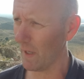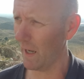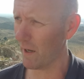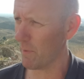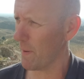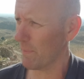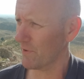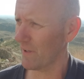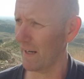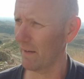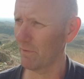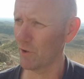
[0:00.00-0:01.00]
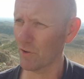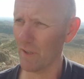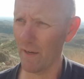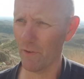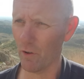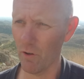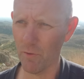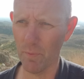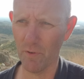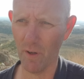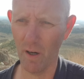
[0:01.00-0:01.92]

And I remember sat just after Christmas